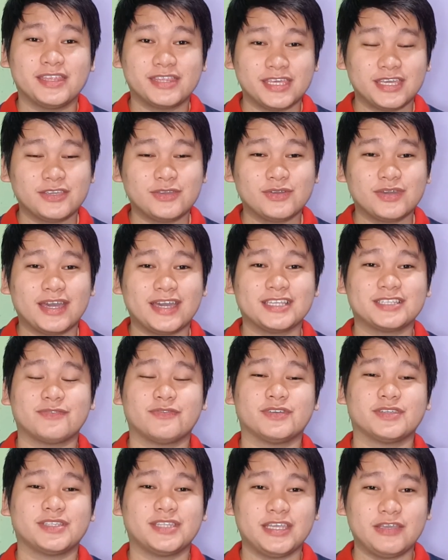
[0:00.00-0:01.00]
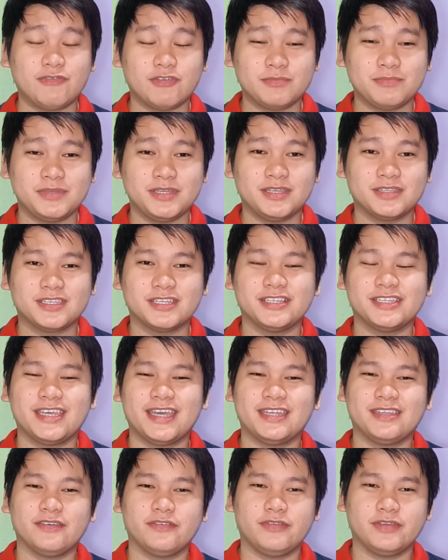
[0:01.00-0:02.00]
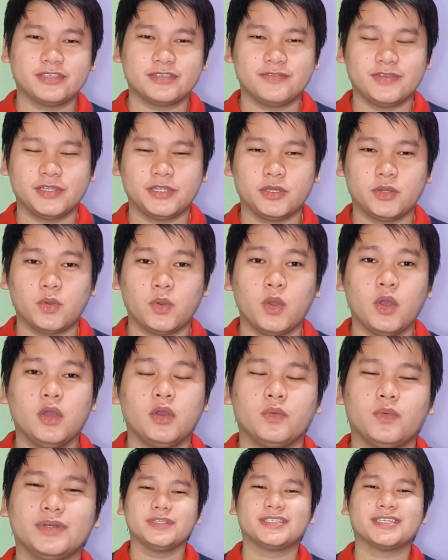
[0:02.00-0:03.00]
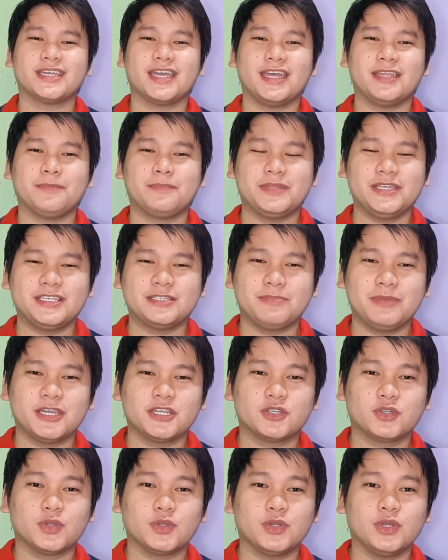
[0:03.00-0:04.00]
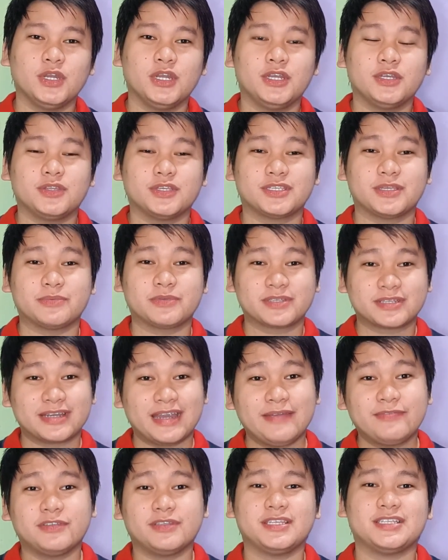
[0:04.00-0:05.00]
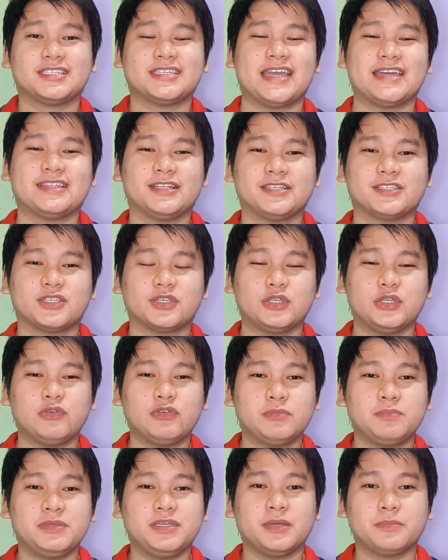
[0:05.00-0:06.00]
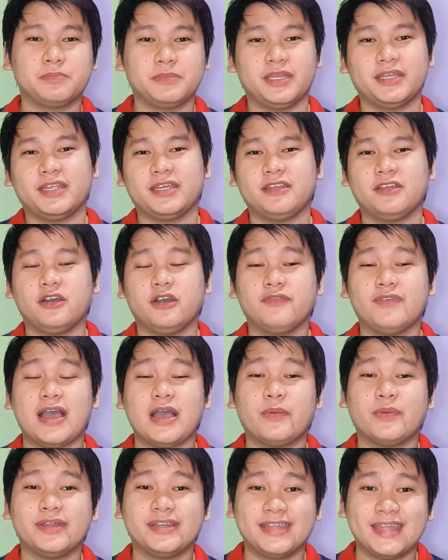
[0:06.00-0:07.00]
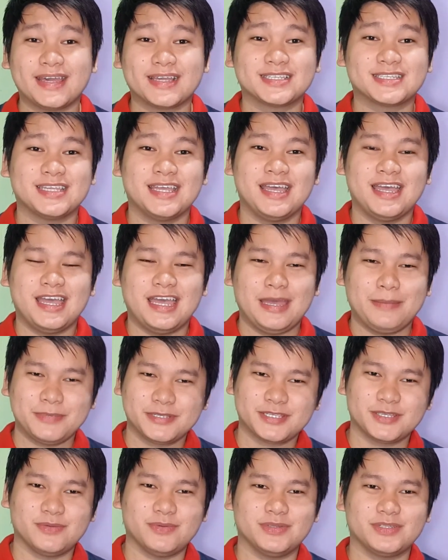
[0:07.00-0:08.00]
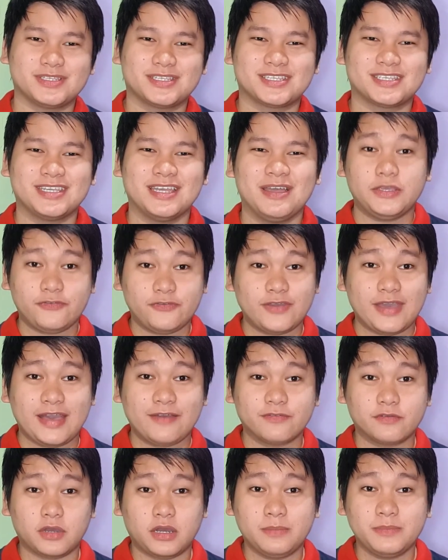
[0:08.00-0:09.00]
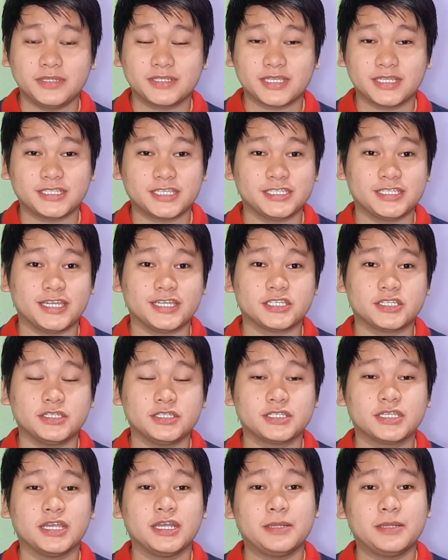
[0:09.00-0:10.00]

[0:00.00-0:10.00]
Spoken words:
Thank you guys for staying with me until the end of this video. Once again, please make sure to subscribe to this channel so you would be updated of our next episodes. If you have comments and suggestions,